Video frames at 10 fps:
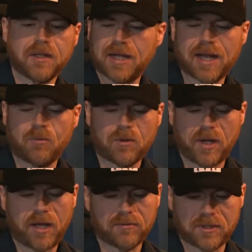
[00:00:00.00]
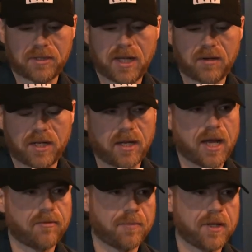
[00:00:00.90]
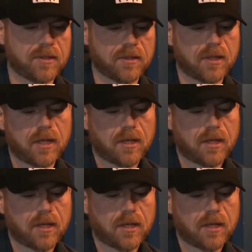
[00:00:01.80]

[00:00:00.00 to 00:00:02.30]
Like I won't have sit down and eat half a pizza.